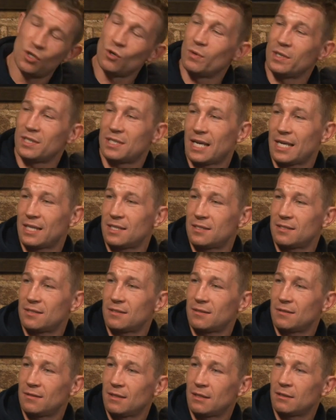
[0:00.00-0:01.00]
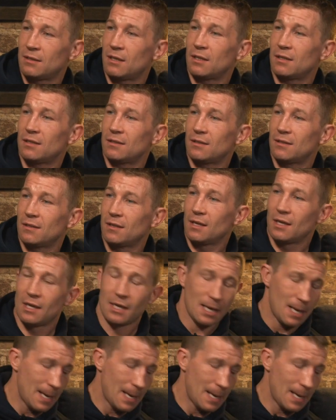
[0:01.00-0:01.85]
too intense. Too much of a nerd.